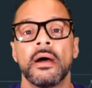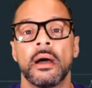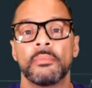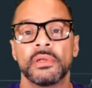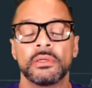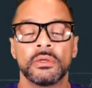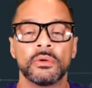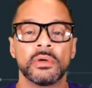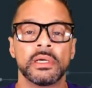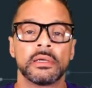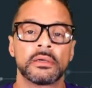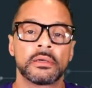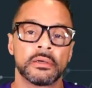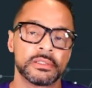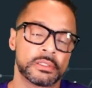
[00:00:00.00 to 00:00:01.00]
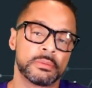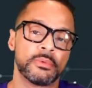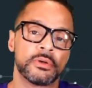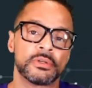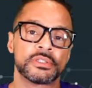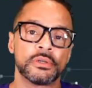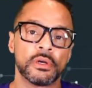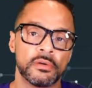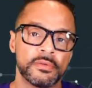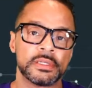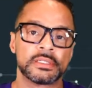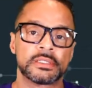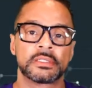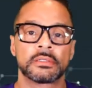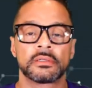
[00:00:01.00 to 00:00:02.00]
I've been doing customer
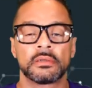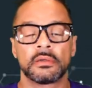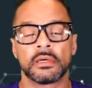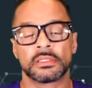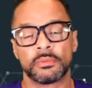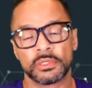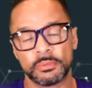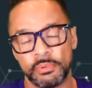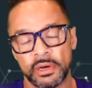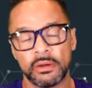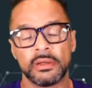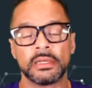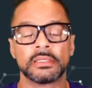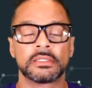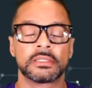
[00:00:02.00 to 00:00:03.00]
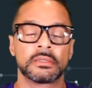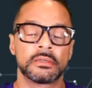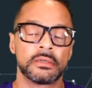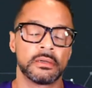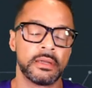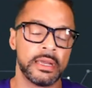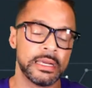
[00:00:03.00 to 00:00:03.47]
service, customer experience,